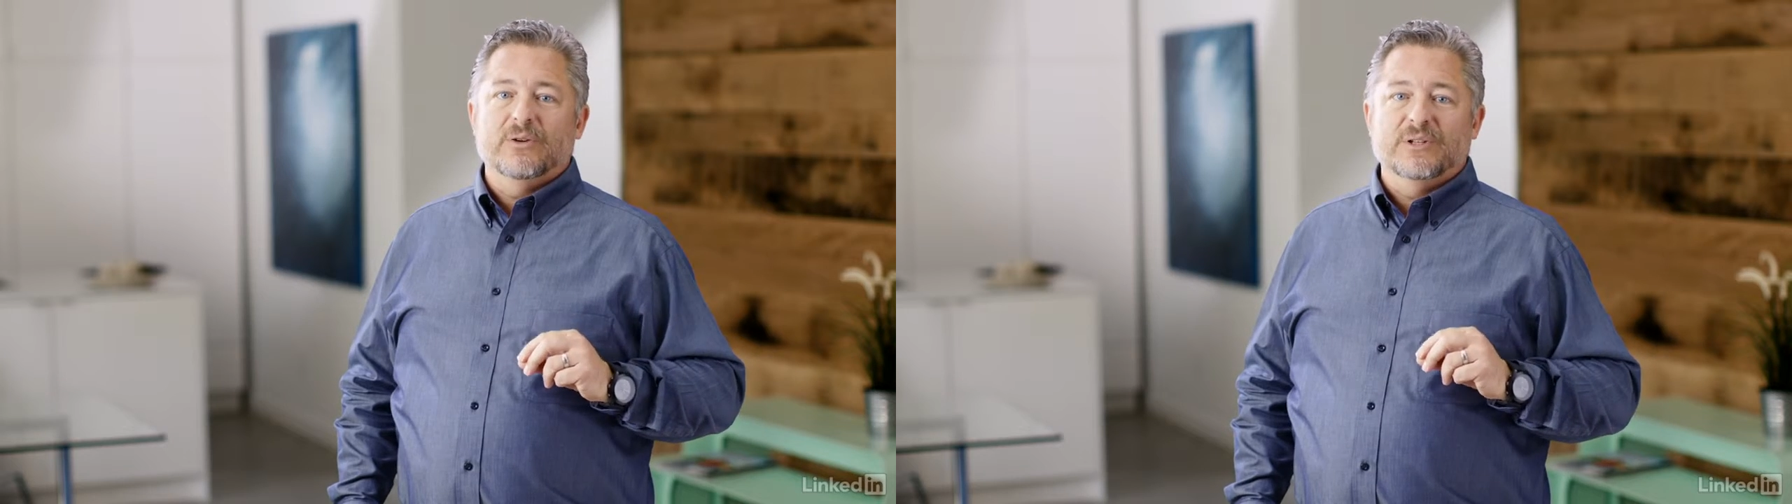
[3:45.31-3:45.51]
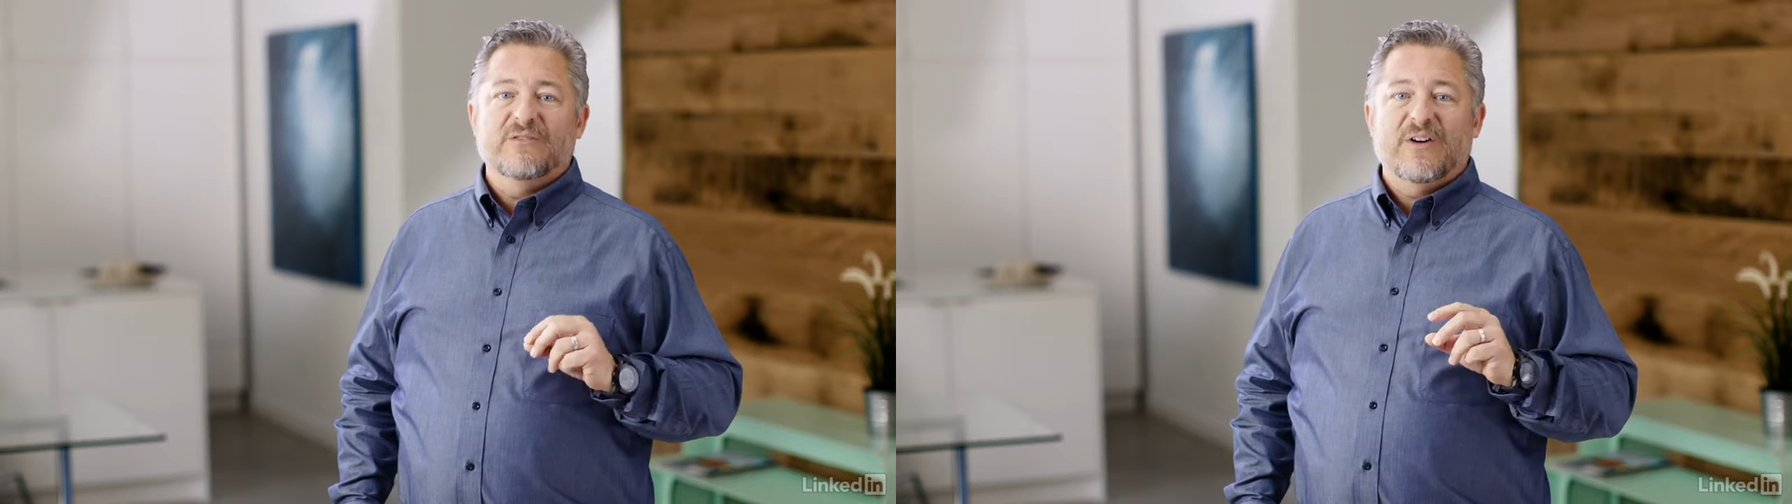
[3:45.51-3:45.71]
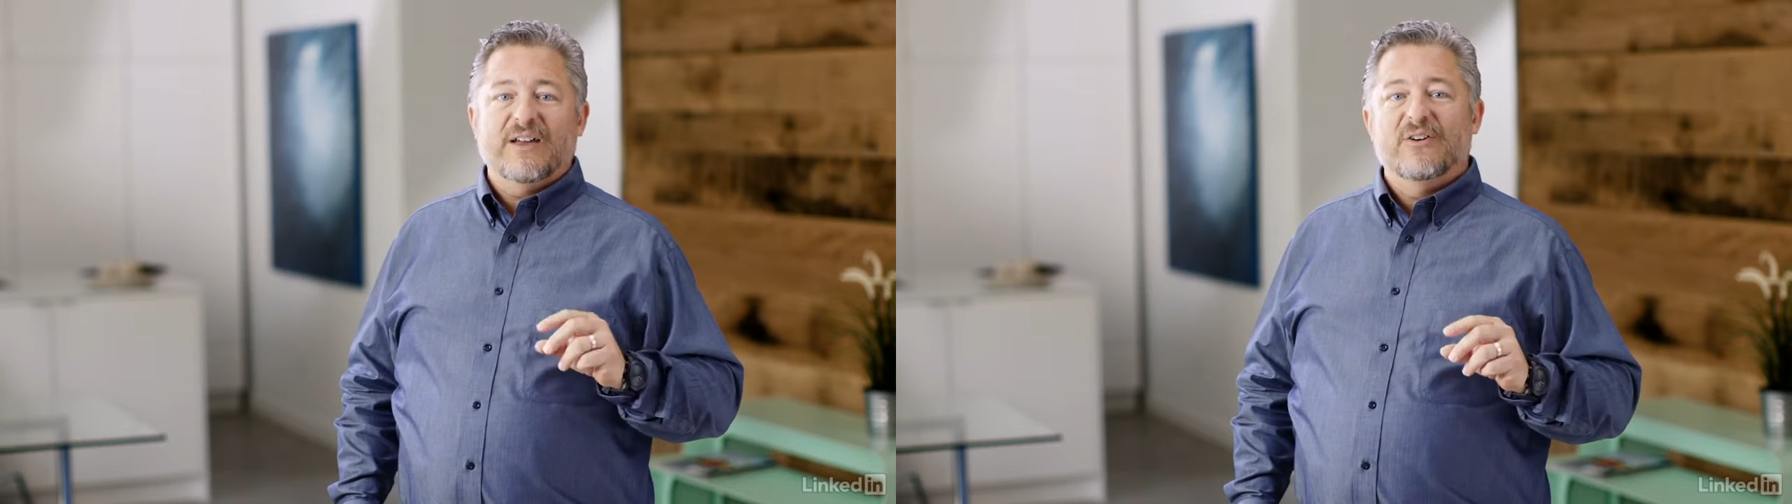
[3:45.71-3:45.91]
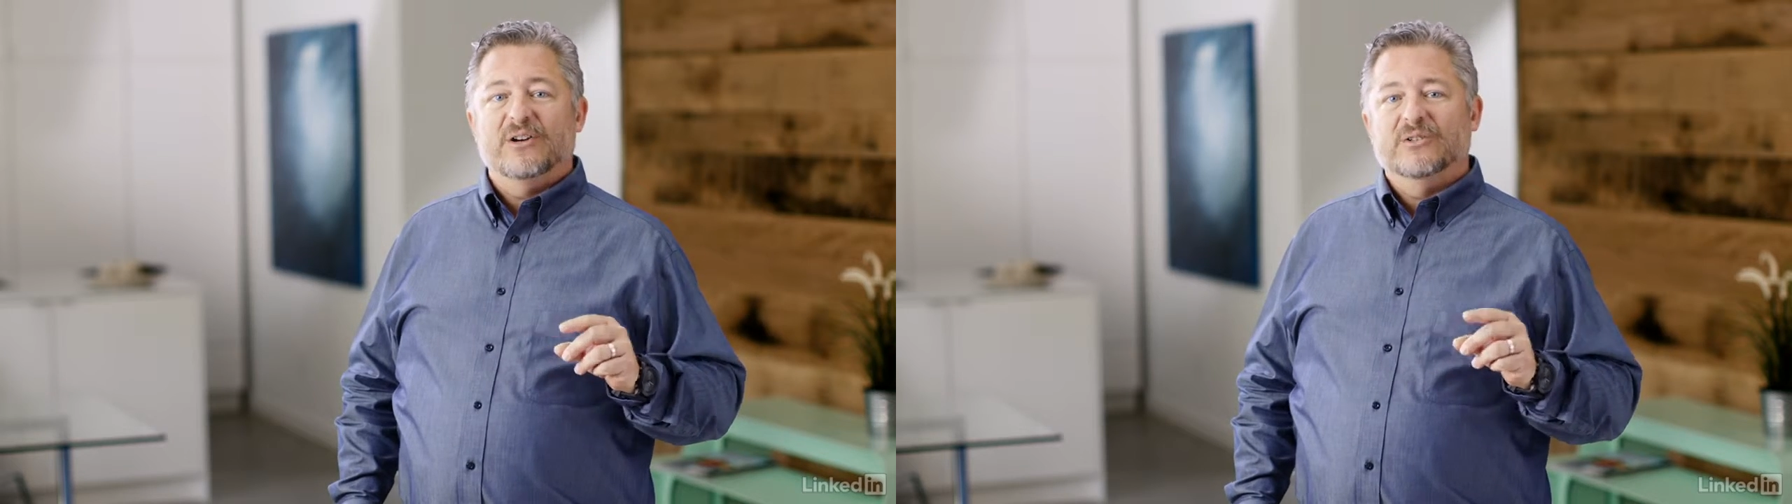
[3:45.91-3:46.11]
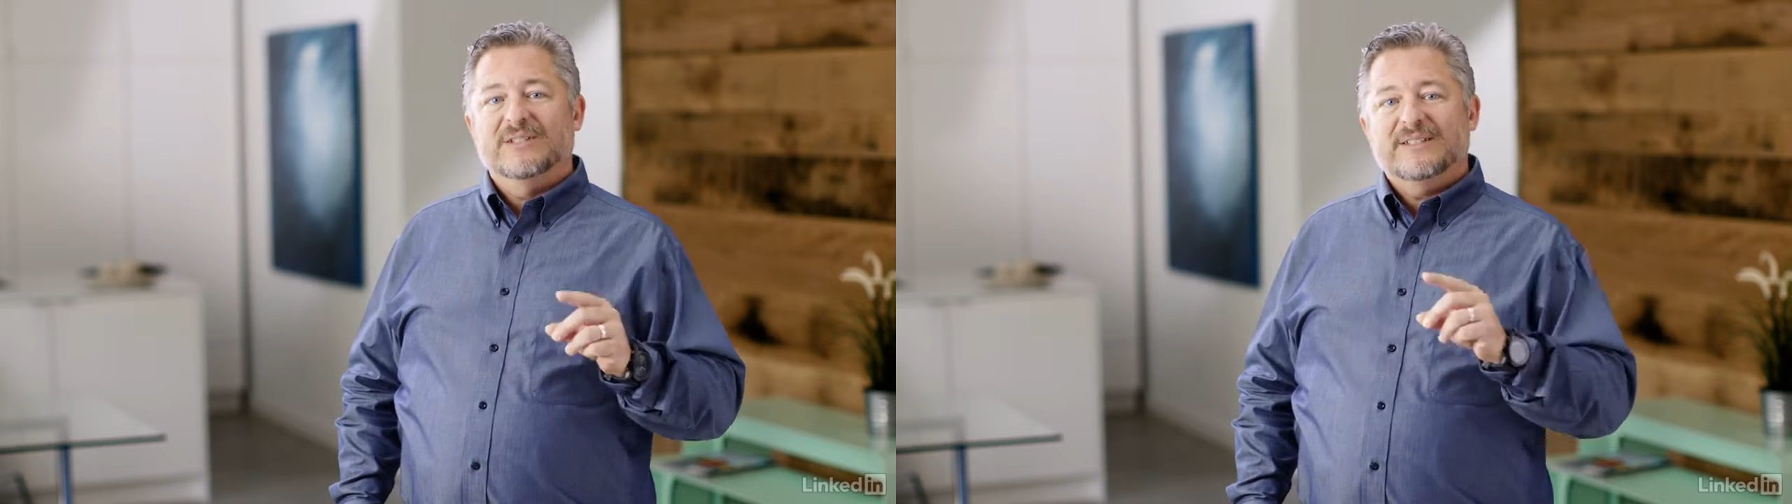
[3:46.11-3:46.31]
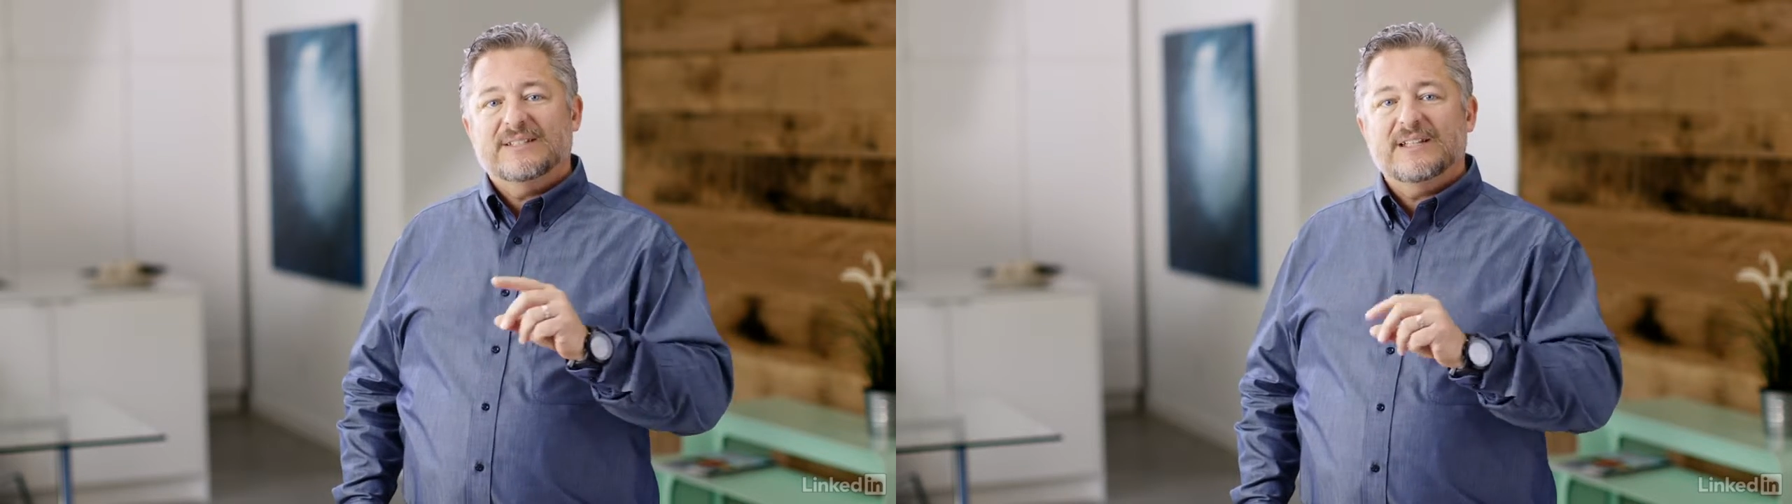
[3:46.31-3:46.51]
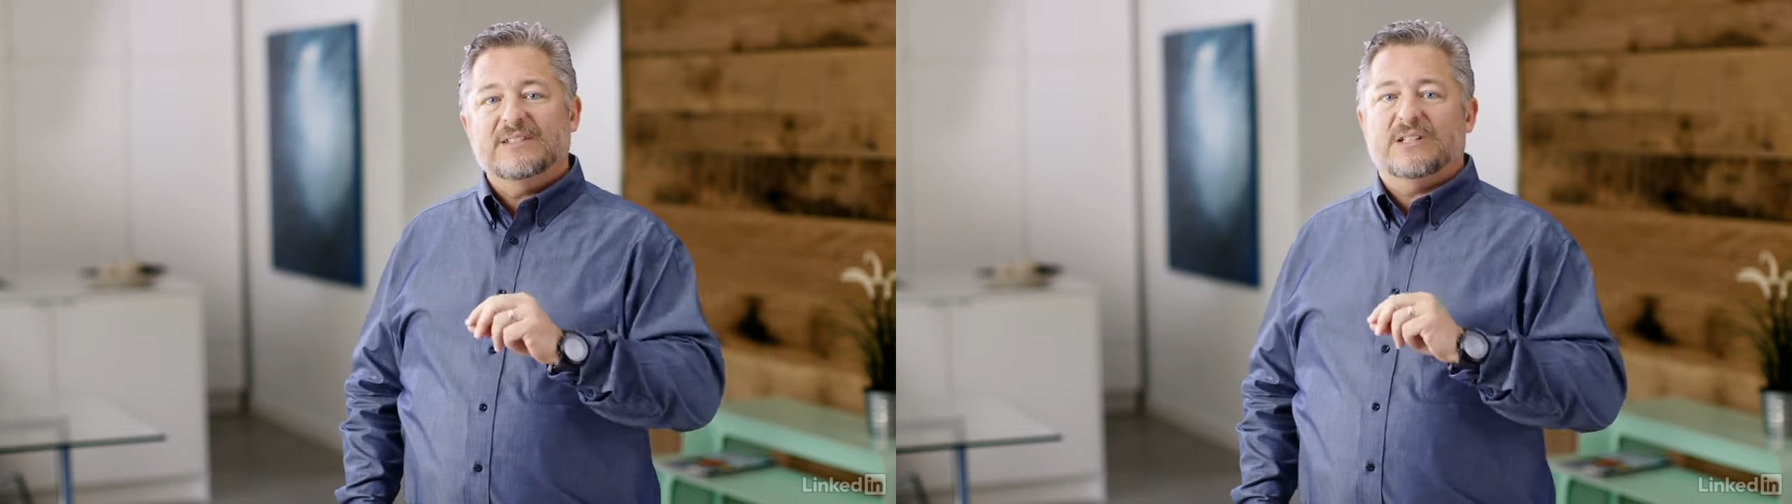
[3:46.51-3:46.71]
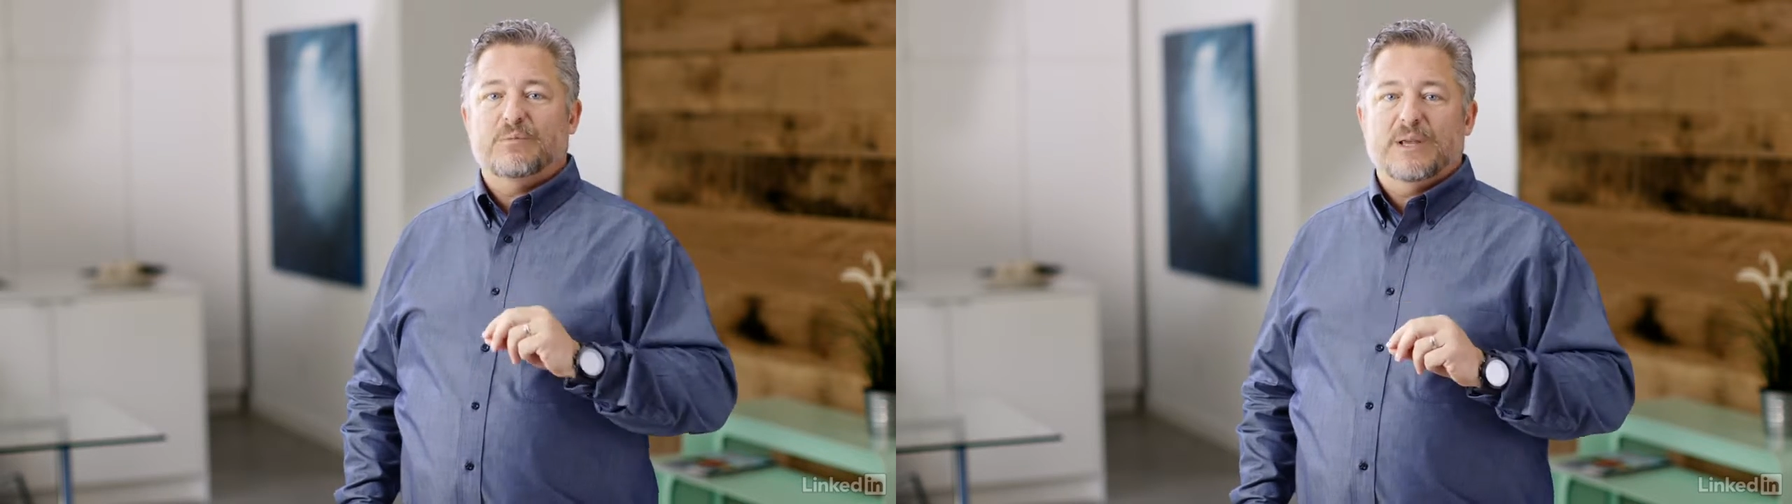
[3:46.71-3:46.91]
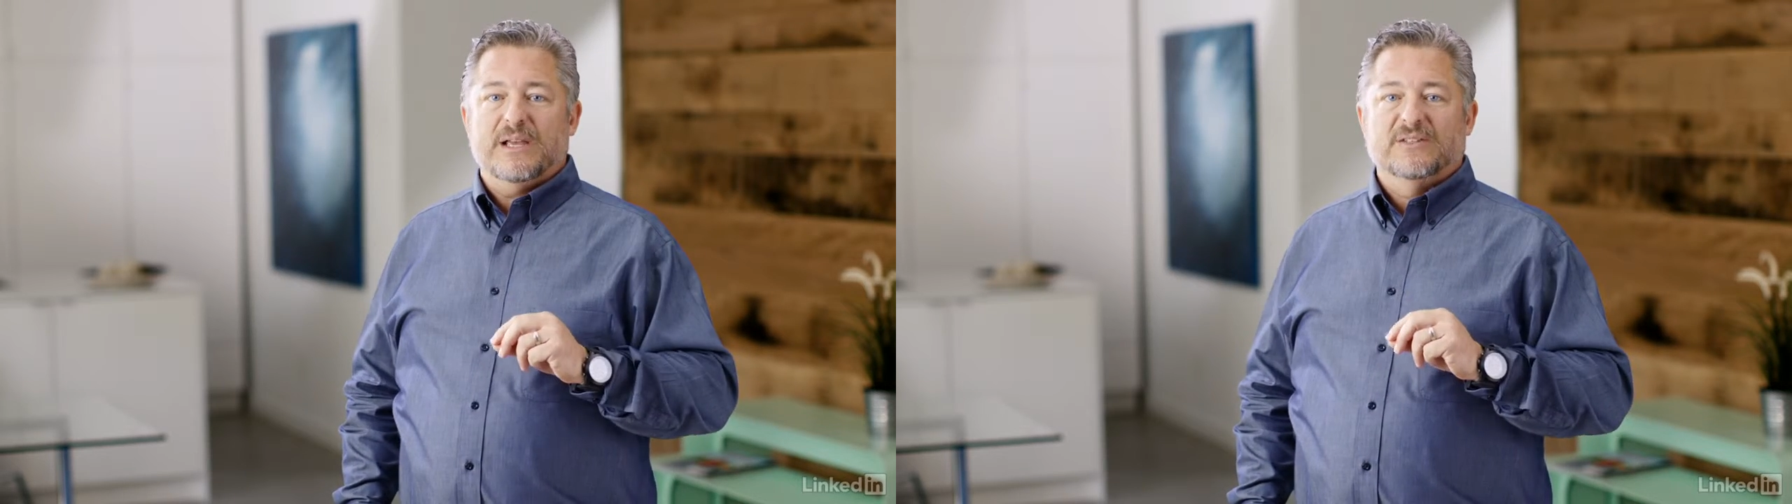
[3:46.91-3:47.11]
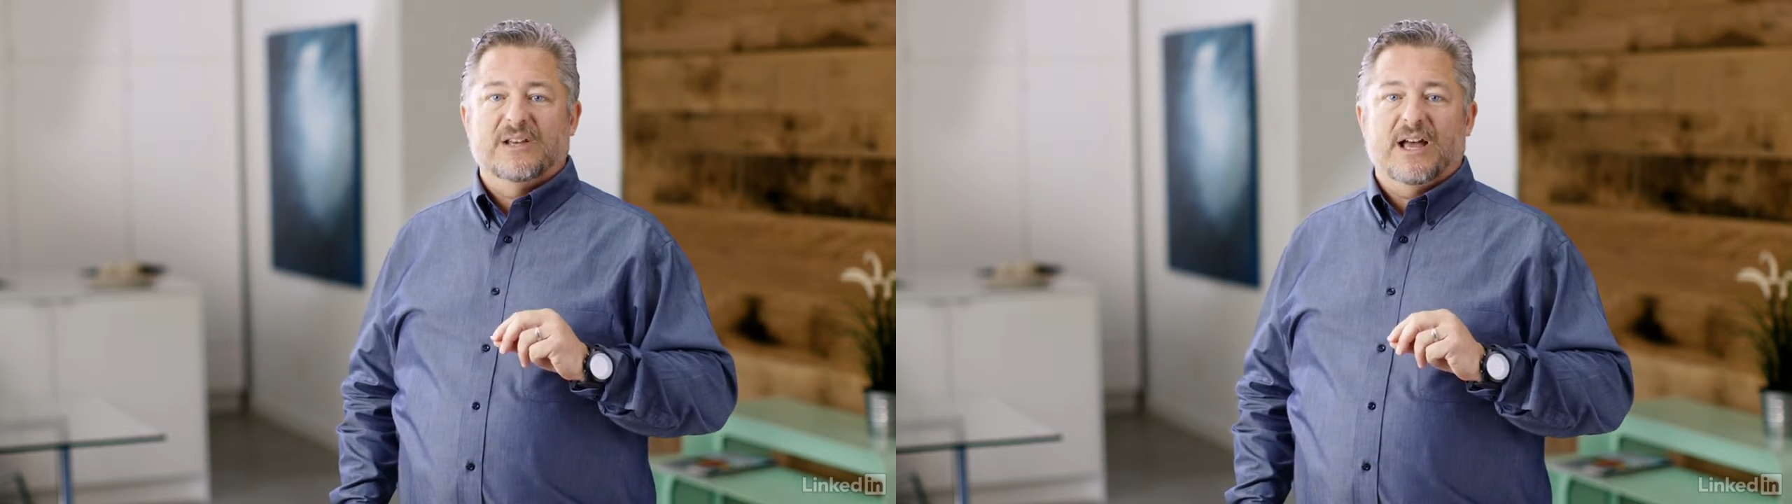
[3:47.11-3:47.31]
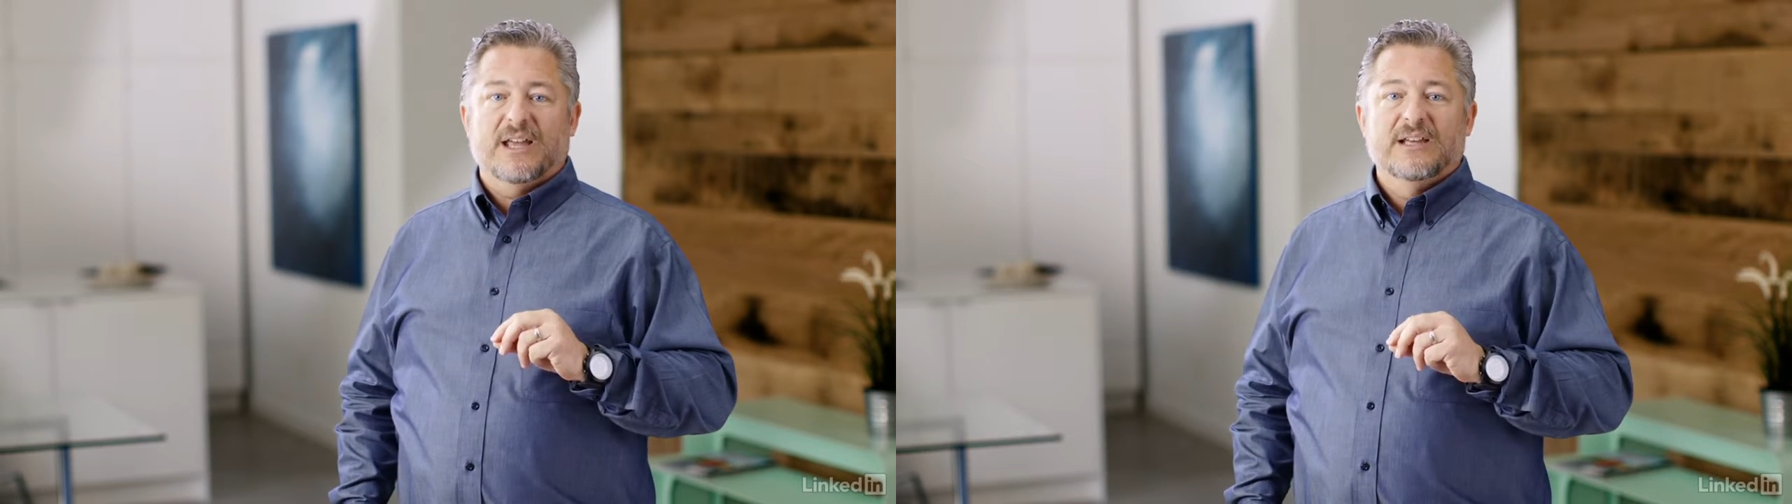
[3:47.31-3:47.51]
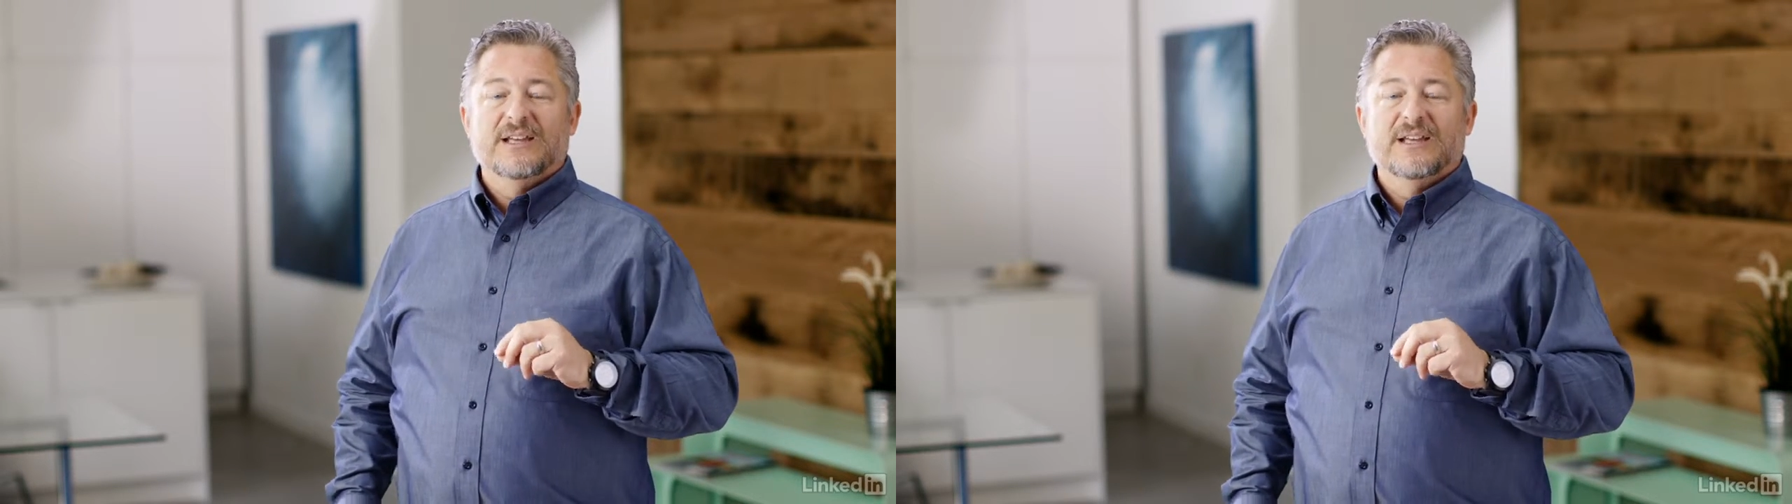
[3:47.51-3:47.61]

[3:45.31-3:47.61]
only 560 psi.